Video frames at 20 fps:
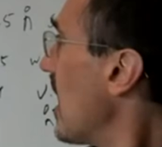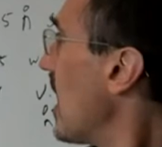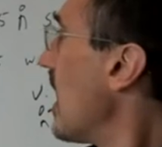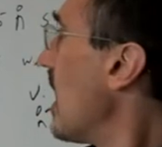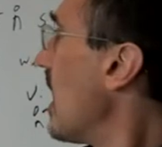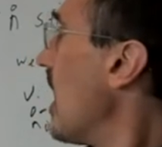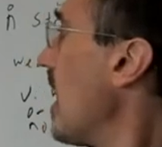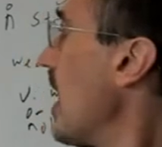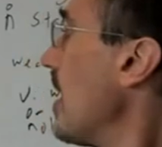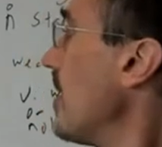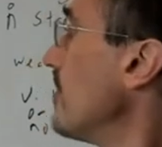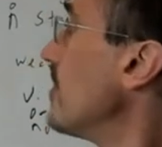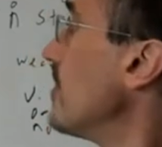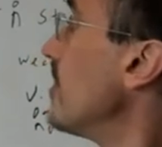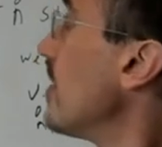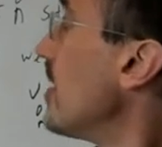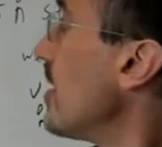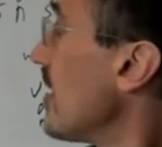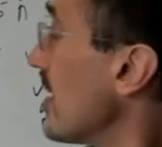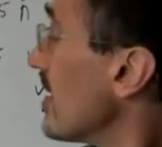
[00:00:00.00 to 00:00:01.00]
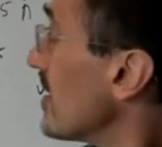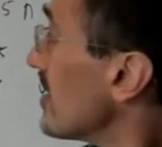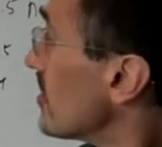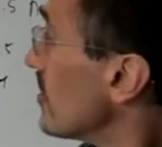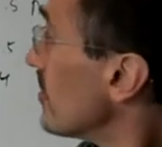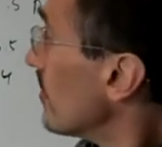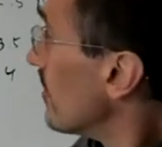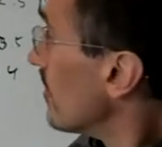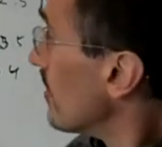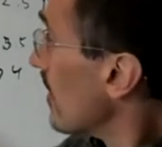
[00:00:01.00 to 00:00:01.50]
Um, you
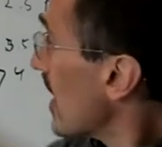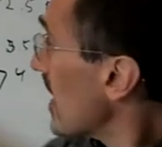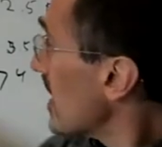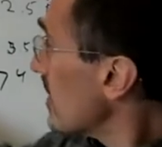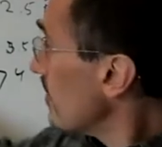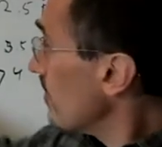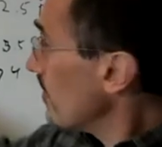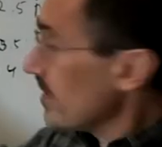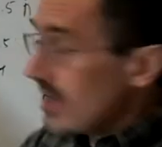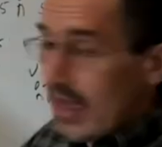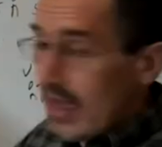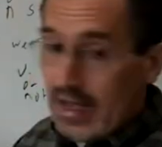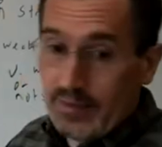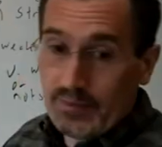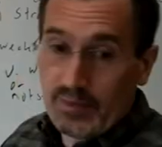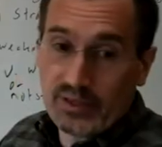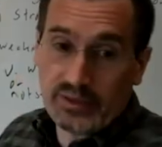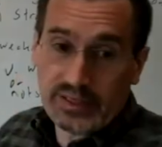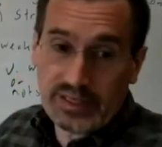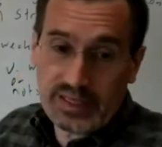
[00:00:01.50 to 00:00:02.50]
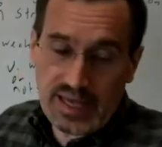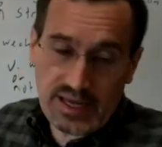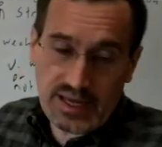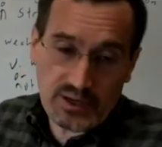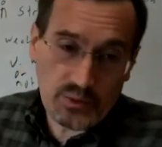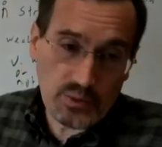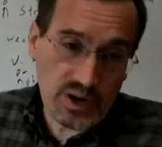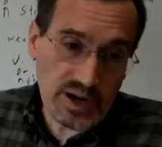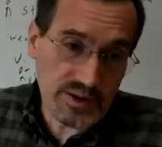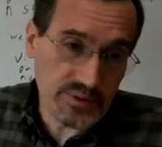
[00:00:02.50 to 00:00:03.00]
might be able to get
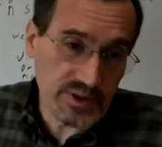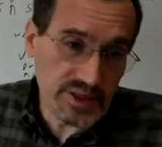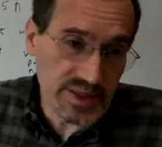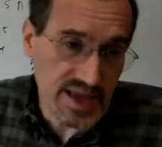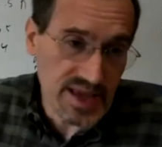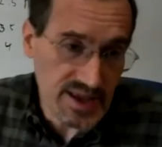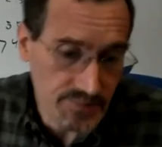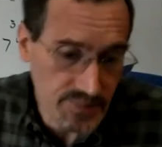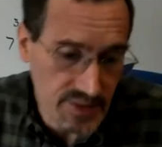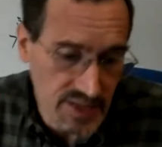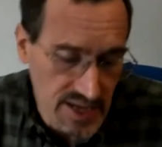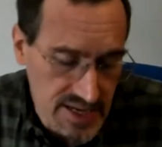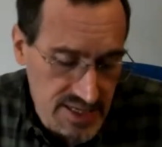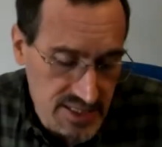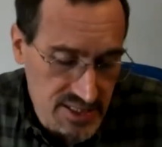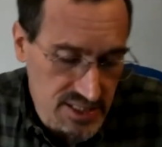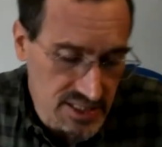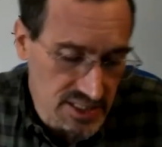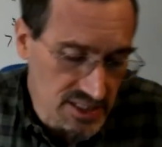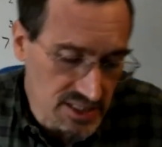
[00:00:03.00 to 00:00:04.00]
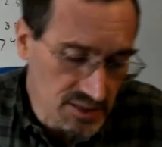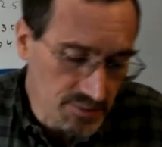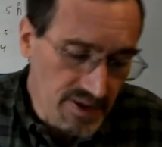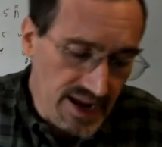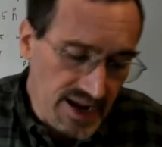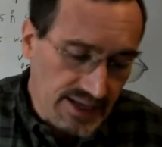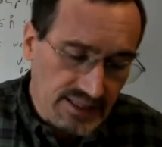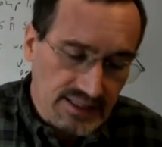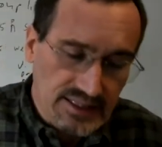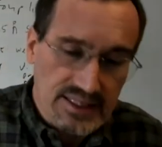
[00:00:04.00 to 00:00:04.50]
away with that, but I
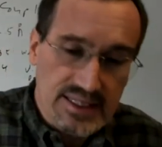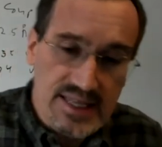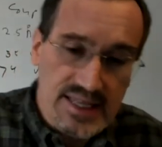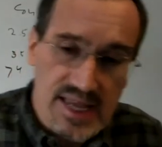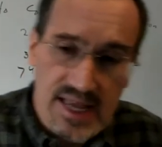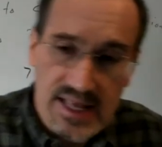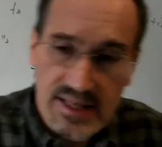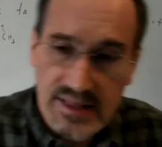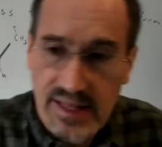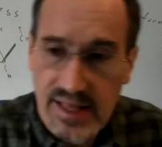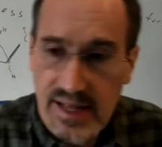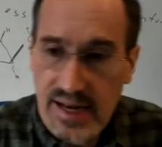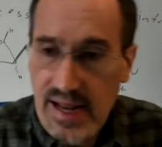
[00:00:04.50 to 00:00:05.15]
suspect again that